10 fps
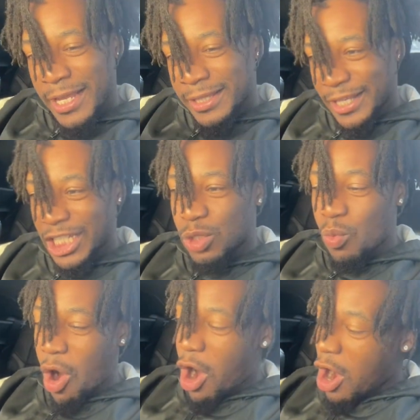This
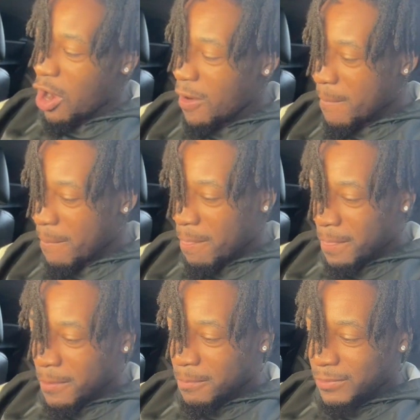war
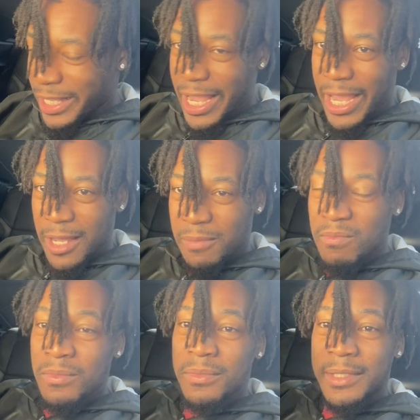there,
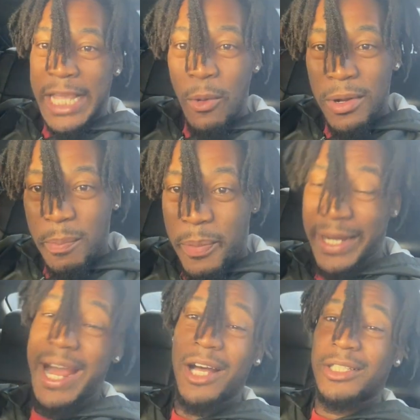they want to print
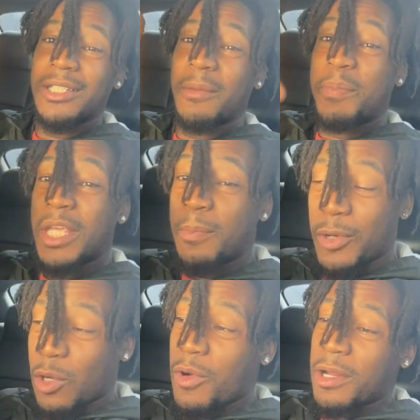out to the people.
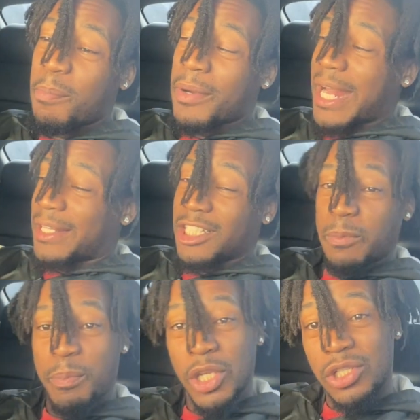They want to print out this
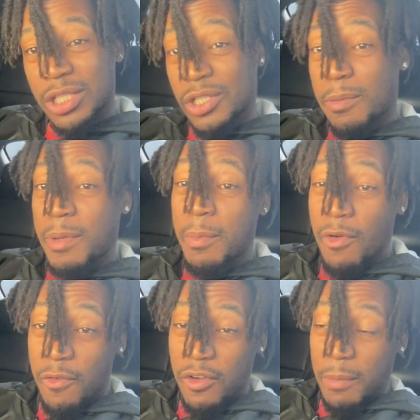picture to the people
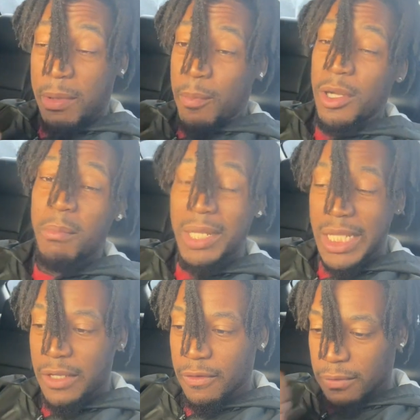for the people to
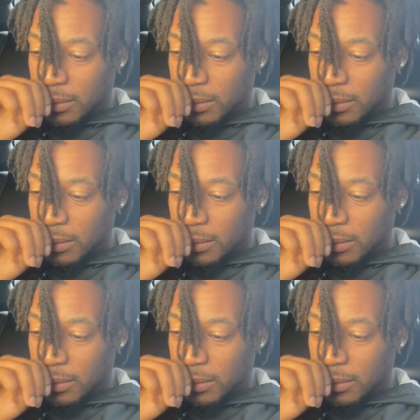believe.